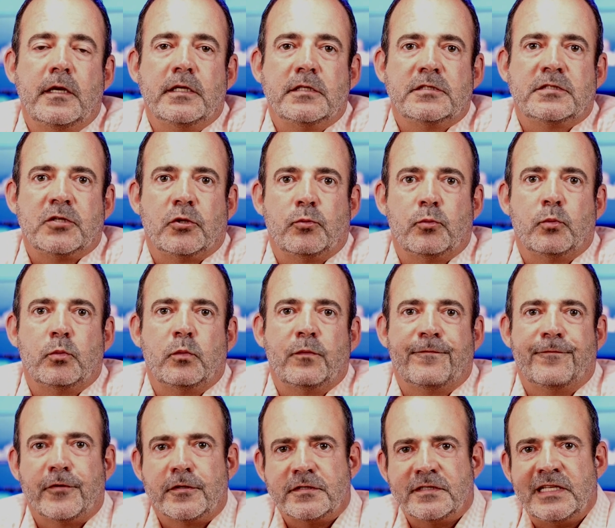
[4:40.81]
So
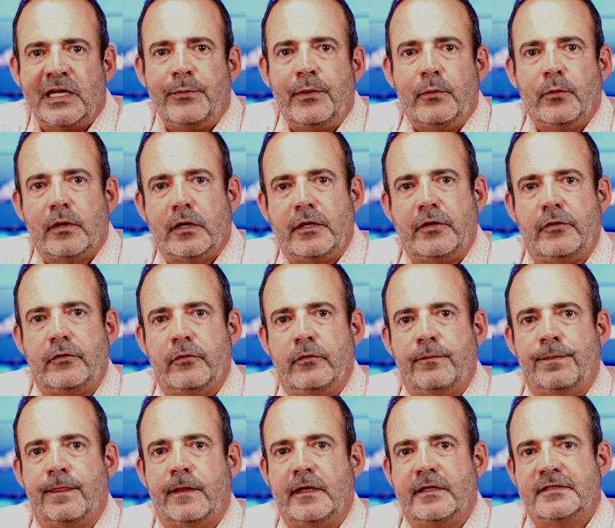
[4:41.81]
first thing we want to
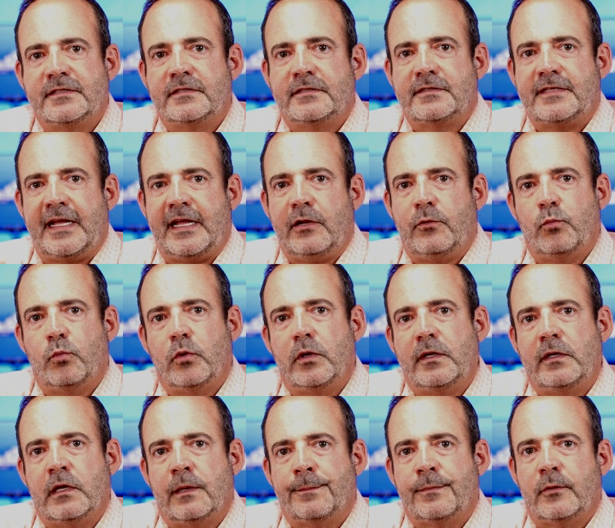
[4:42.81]
do is take
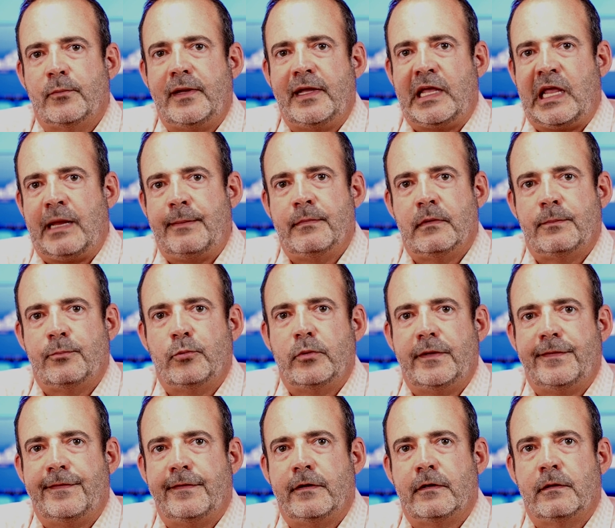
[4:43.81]
what number we came up
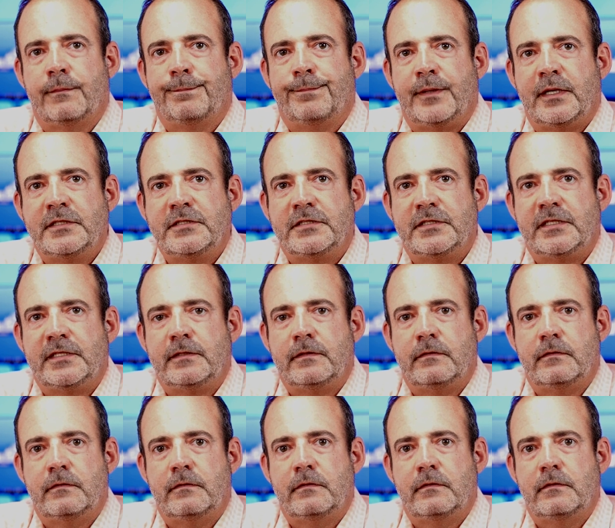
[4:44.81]
with in our budget,
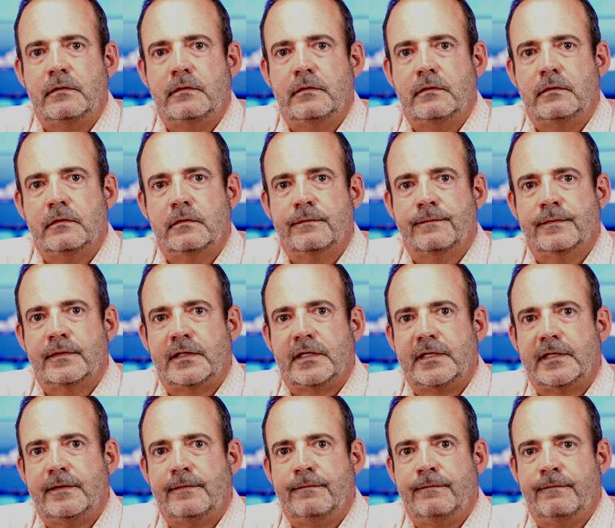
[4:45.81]

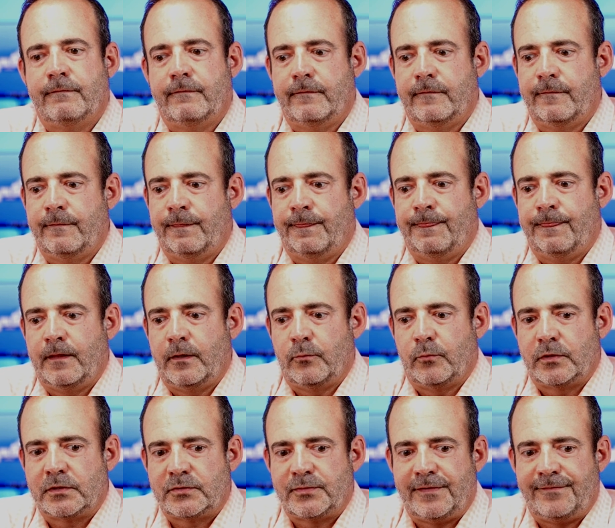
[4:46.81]
okay?
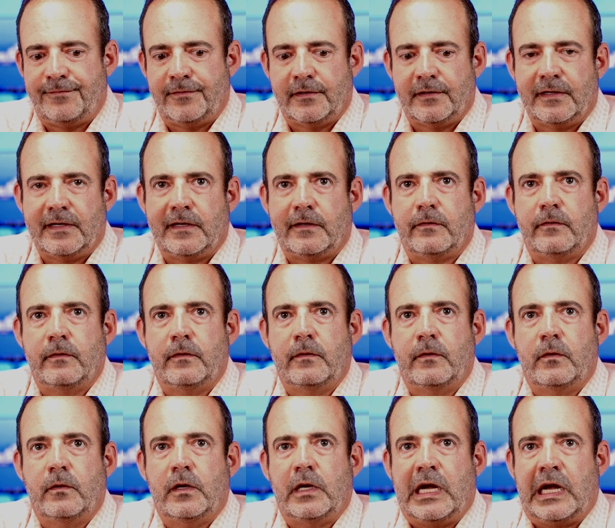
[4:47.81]
Once we figure out
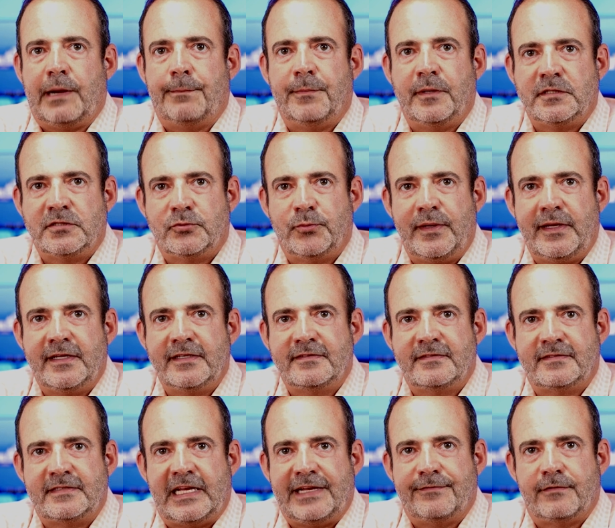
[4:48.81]
how much we could
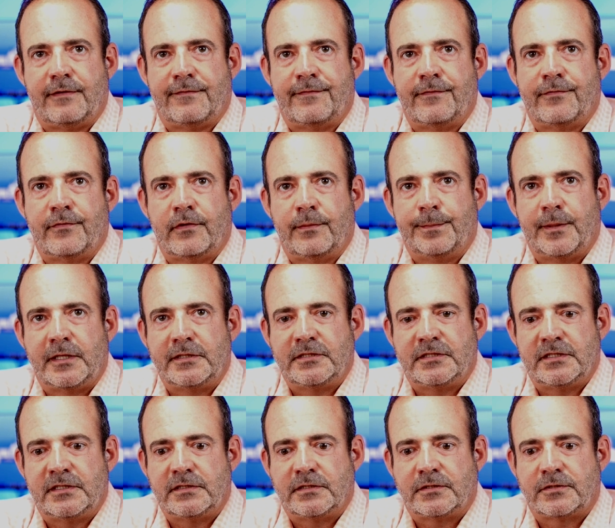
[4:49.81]
save off of our
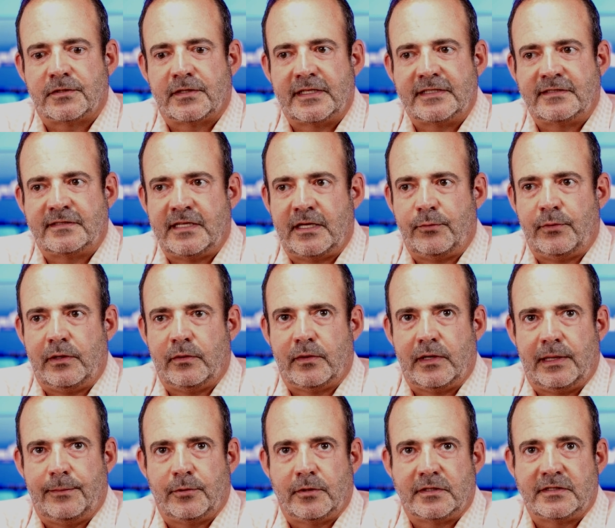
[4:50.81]
budget, so let's say we
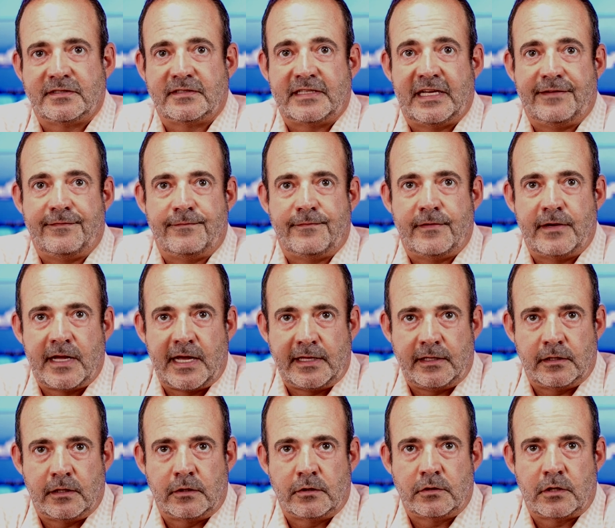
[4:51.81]
were able to save
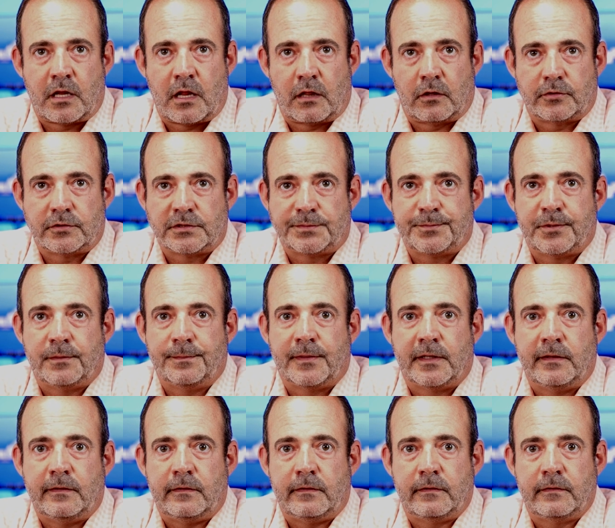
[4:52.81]
$900 per
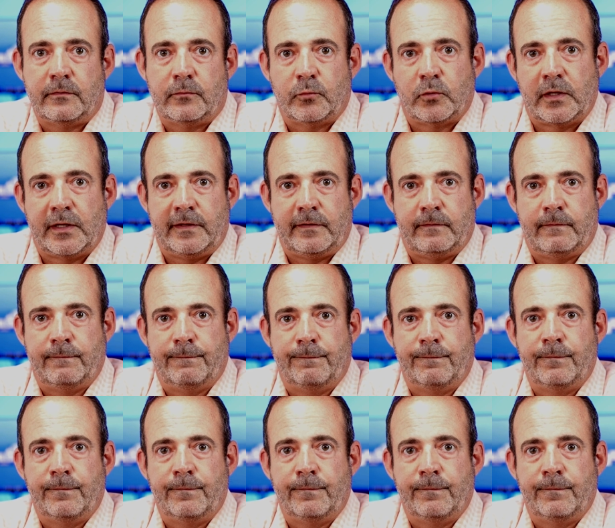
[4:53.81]
month, right?